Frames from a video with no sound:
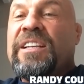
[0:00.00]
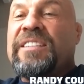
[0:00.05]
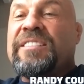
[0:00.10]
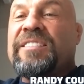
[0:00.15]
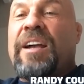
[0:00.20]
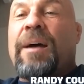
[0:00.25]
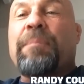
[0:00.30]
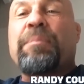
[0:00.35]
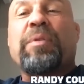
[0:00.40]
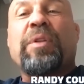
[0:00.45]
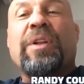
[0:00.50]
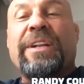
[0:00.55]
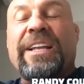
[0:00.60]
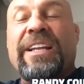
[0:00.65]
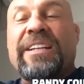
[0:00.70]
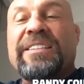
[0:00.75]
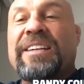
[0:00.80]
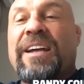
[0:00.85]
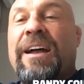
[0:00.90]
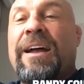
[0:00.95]
He's got plenty
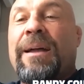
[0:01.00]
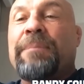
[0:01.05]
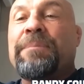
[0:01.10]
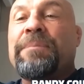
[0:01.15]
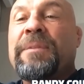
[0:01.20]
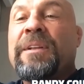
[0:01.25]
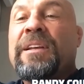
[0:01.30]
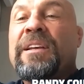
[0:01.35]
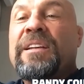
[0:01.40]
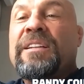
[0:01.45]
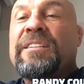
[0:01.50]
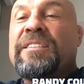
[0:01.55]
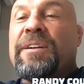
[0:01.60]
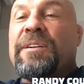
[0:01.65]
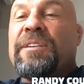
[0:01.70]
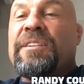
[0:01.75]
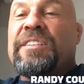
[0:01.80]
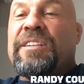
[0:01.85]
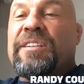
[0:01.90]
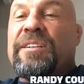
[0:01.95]
of time
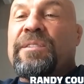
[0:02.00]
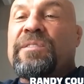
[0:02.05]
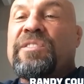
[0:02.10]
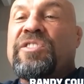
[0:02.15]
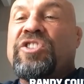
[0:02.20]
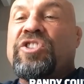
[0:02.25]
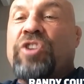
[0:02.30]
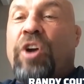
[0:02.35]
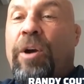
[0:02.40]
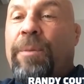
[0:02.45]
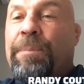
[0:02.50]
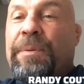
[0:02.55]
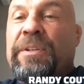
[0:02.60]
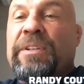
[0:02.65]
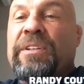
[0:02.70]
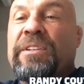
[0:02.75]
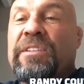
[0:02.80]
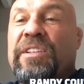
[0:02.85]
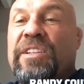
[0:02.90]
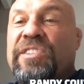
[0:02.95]
to, to
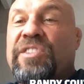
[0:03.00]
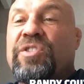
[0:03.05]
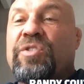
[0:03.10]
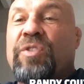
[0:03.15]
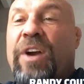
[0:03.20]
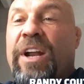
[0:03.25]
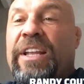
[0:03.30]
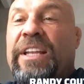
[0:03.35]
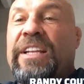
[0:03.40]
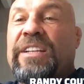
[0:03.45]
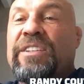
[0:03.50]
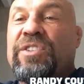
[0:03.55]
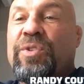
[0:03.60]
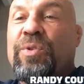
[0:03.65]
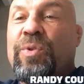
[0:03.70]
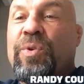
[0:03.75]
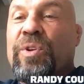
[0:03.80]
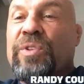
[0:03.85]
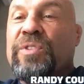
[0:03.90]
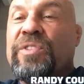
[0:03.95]
sharpen the striking
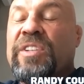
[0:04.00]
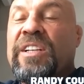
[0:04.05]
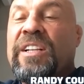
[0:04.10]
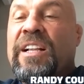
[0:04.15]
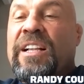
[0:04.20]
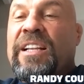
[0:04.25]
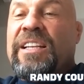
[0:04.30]
tools.